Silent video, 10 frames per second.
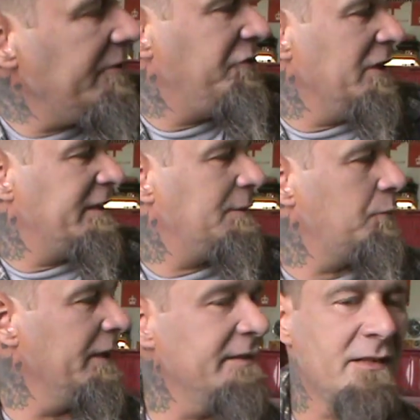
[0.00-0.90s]
Jet
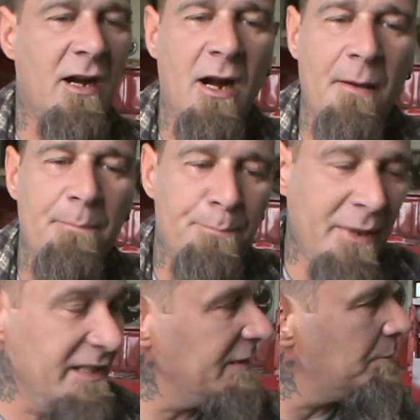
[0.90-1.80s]
sprays
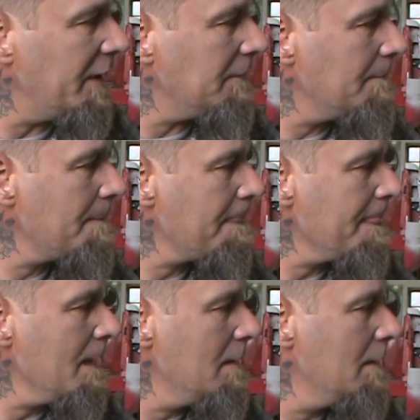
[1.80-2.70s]
base, but
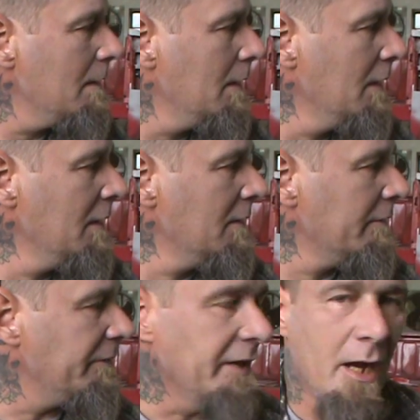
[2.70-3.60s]

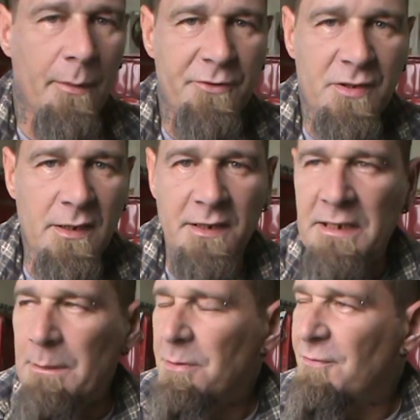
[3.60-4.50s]
for now I'm just gonna
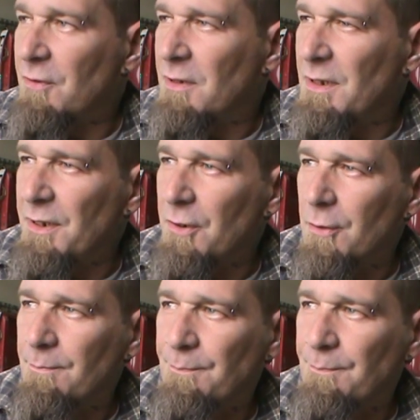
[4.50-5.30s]
keep it for clear